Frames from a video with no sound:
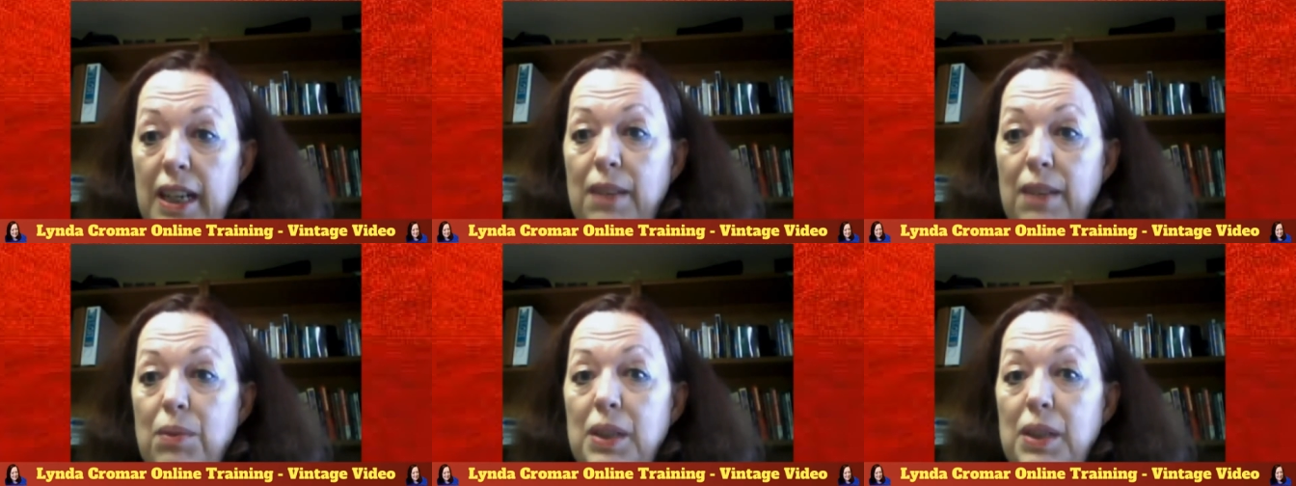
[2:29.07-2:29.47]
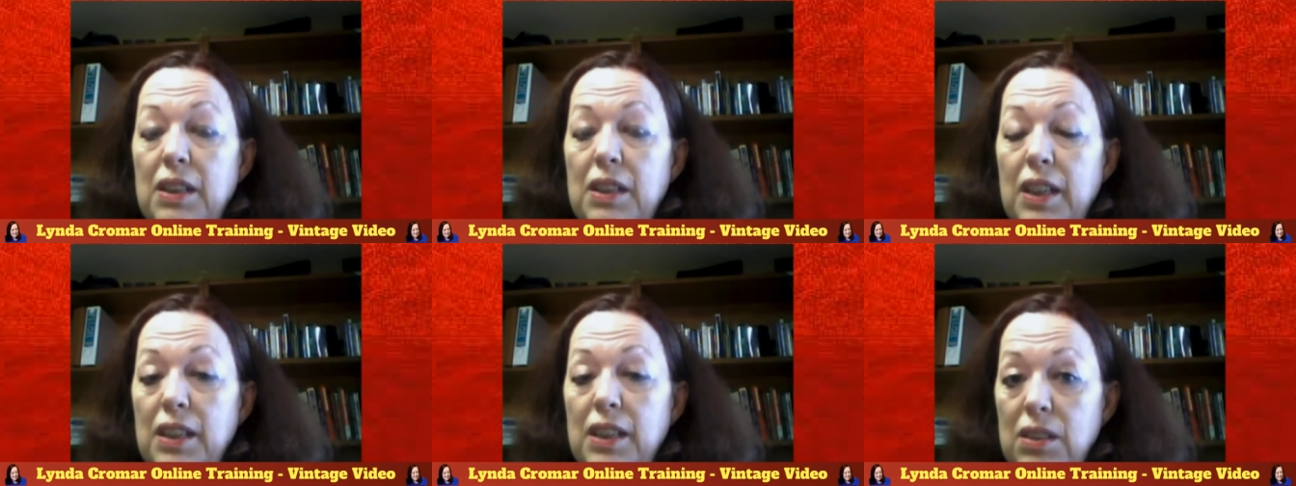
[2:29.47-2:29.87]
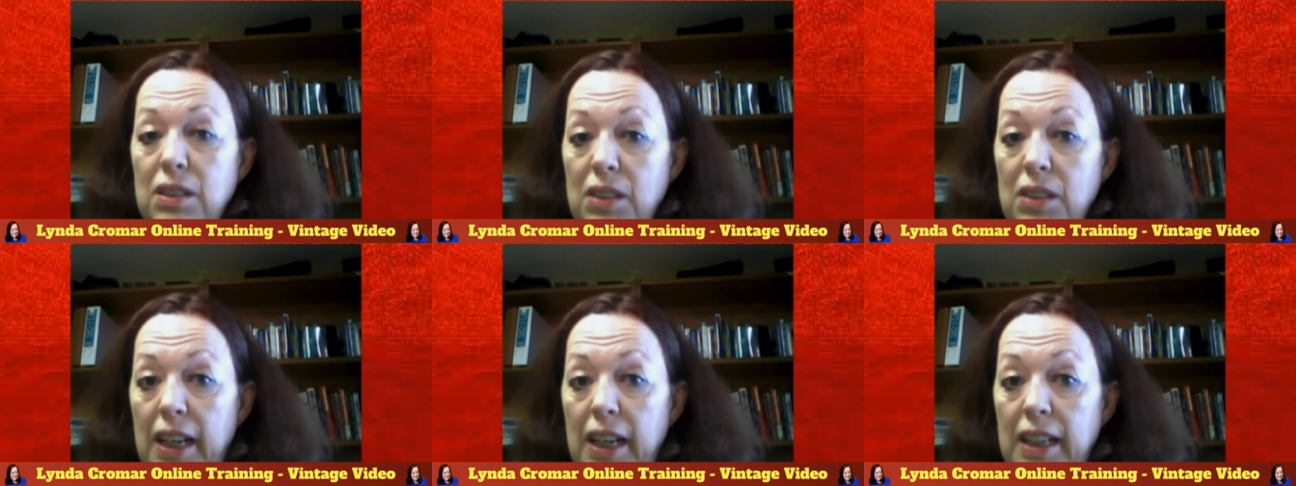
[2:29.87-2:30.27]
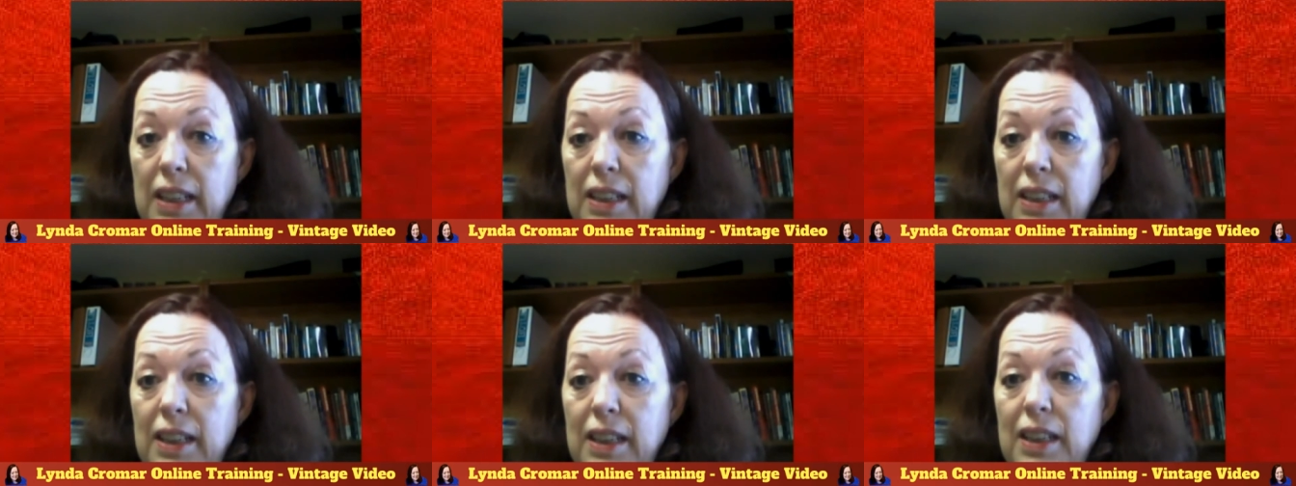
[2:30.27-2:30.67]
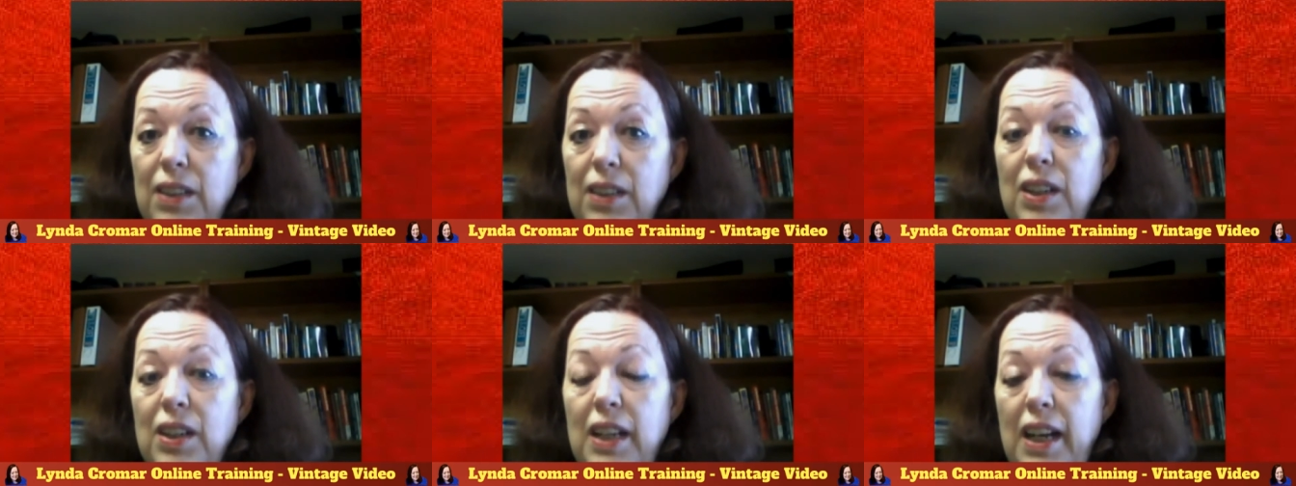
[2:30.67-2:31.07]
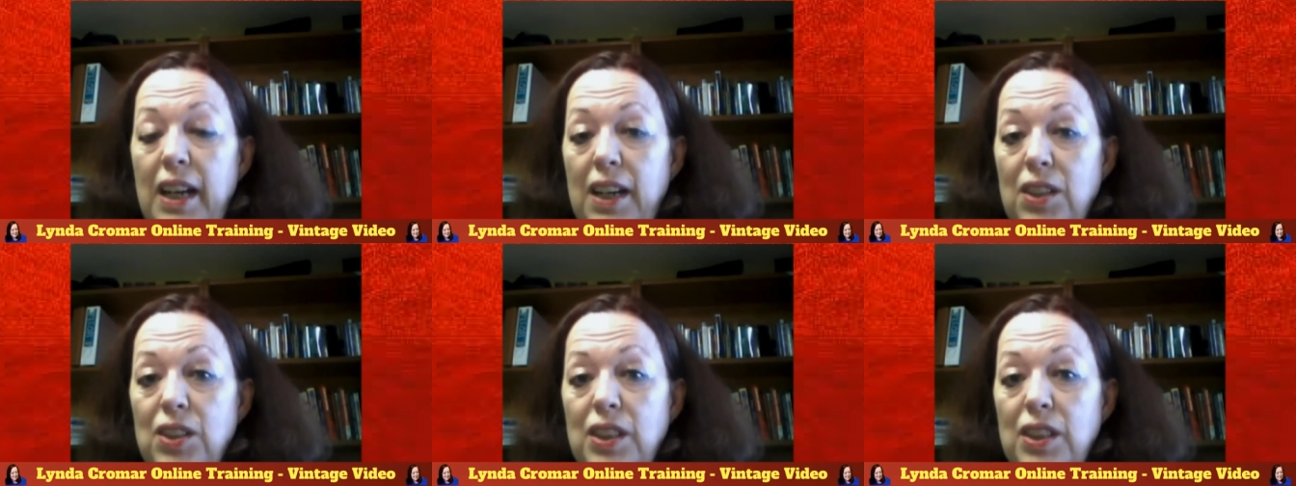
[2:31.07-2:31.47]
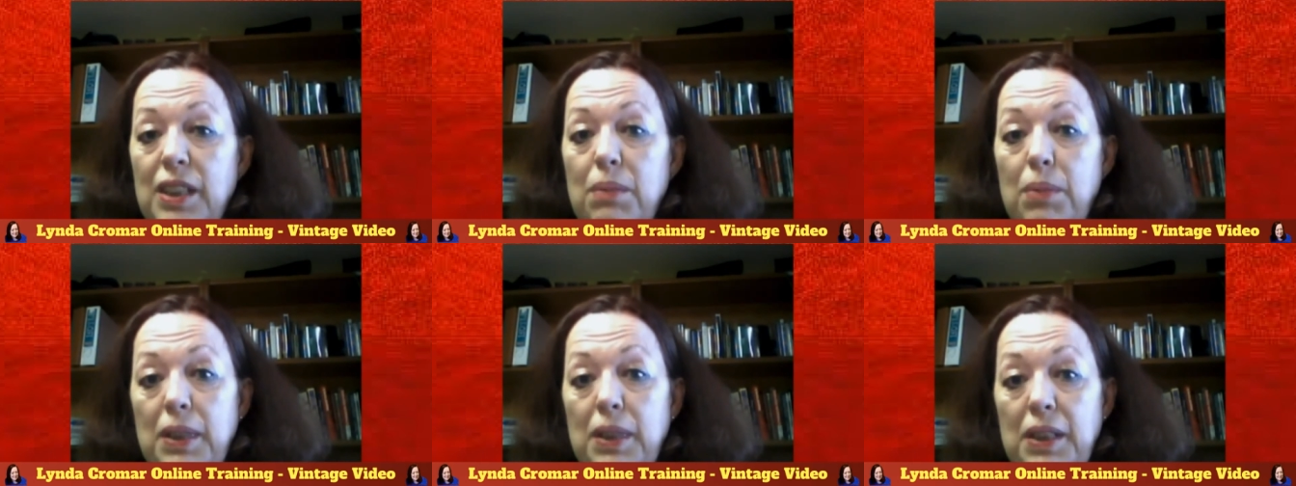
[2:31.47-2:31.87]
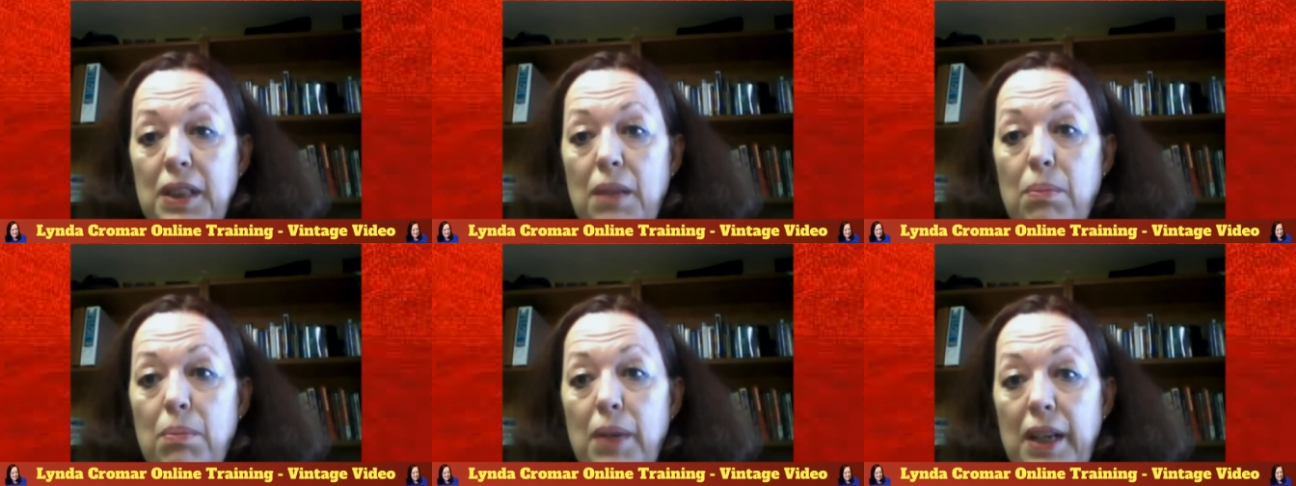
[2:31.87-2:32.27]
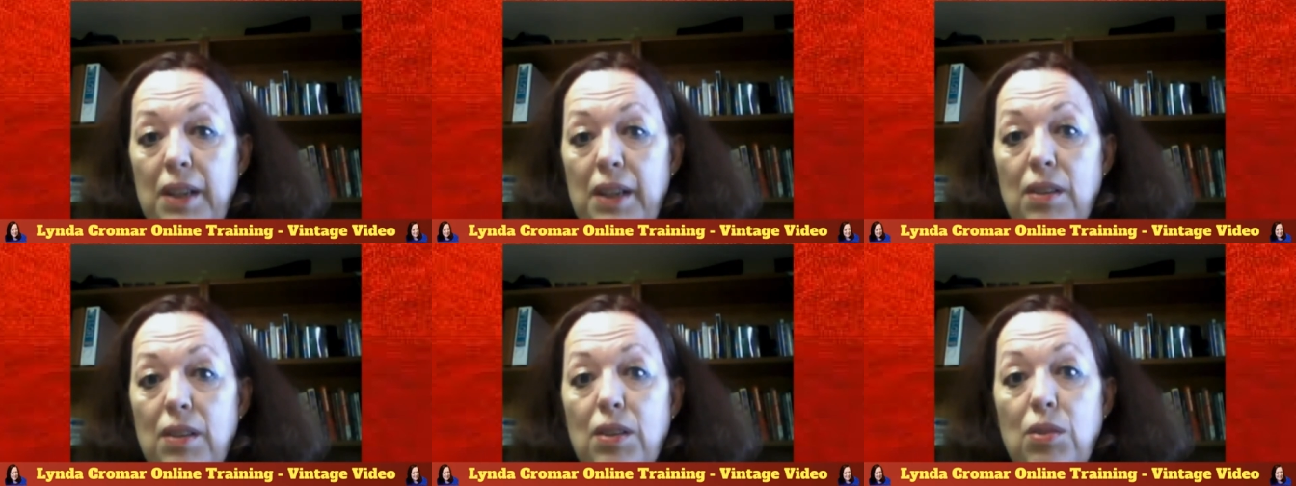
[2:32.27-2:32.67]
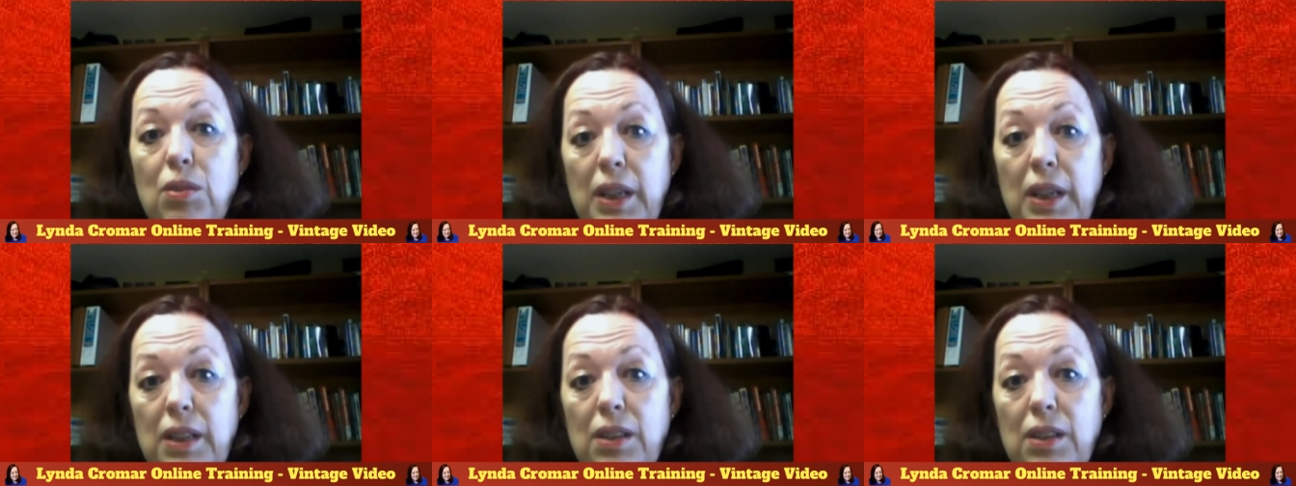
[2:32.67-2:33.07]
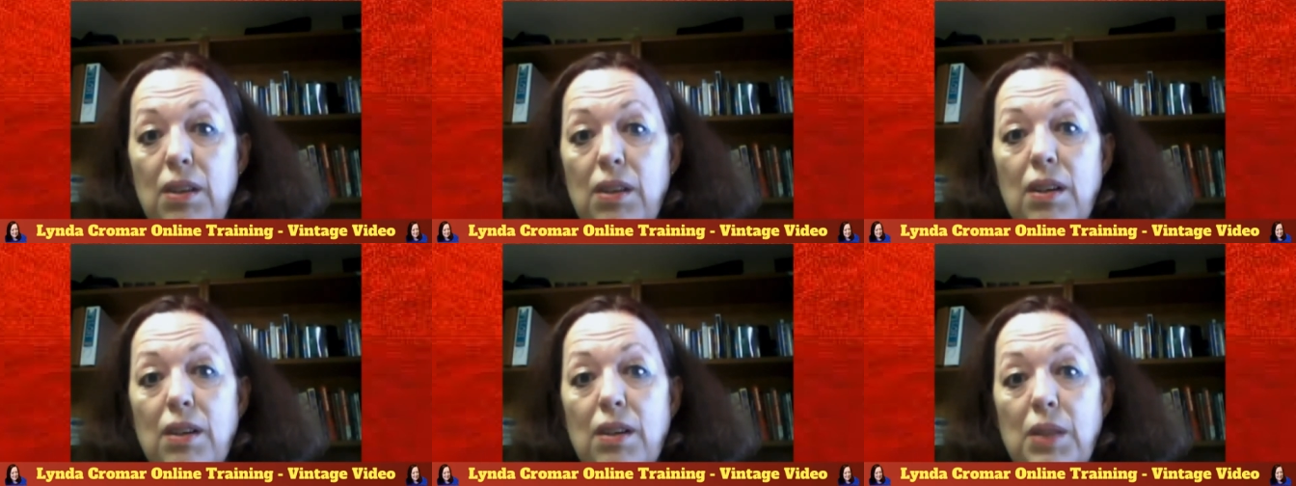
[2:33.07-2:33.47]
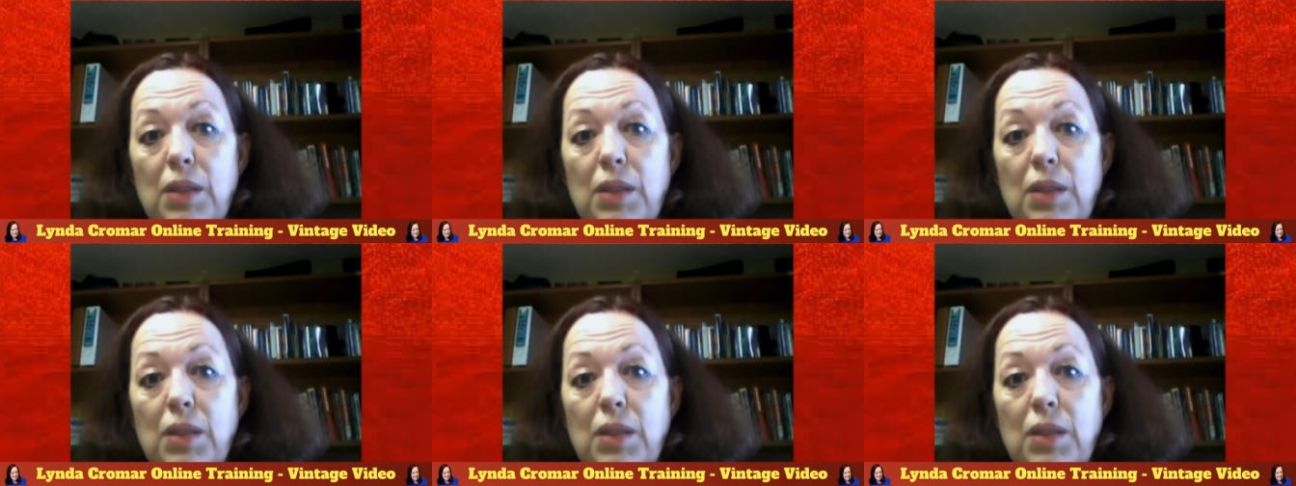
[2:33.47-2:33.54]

And when you can do that, you can actually build a better, quicker,